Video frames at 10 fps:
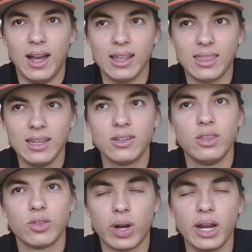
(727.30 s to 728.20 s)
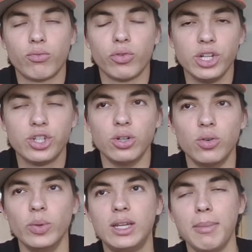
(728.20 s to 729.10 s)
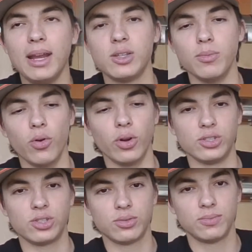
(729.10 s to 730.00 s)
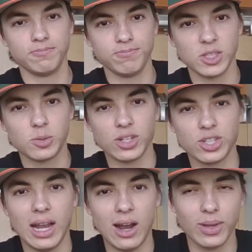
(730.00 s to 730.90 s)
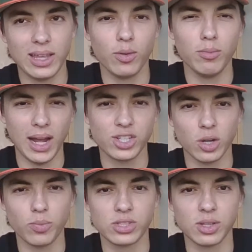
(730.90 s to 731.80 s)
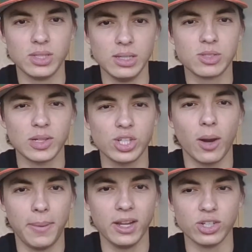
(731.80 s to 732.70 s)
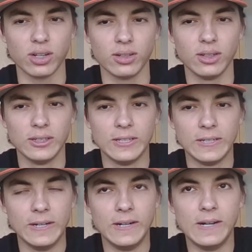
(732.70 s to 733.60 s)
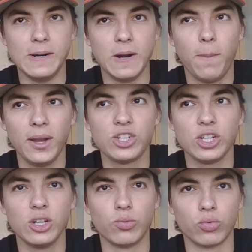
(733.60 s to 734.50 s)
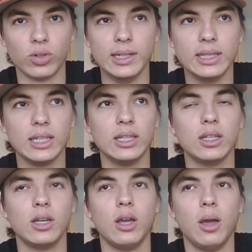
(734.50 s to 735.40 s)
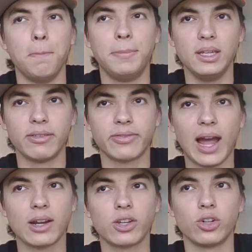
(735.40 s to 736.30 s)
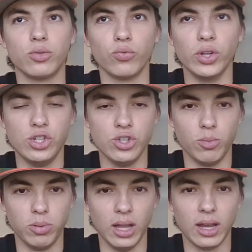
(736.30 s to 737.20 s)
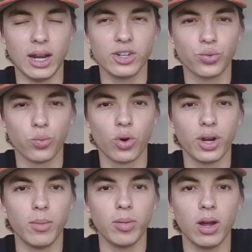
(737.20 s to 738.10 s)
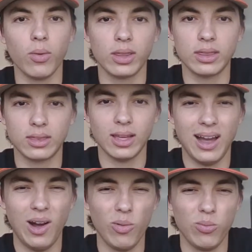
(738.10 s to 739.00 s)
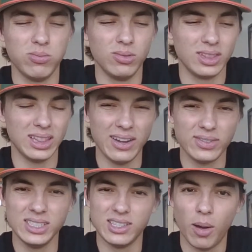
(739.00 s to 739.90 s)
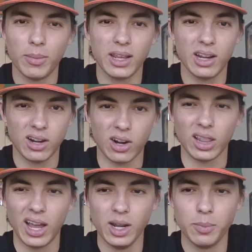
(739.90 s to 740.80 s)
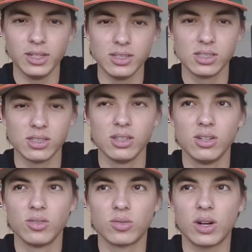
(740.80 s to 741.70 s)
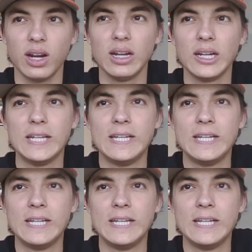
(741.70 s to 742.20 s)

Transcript: I think in the right regional, we can make some noise, especially with how we match up with some teams, especially our pitching. Our pitching can really be a factor in regional play. I just worry about with how lefty dominated our lineup is, right?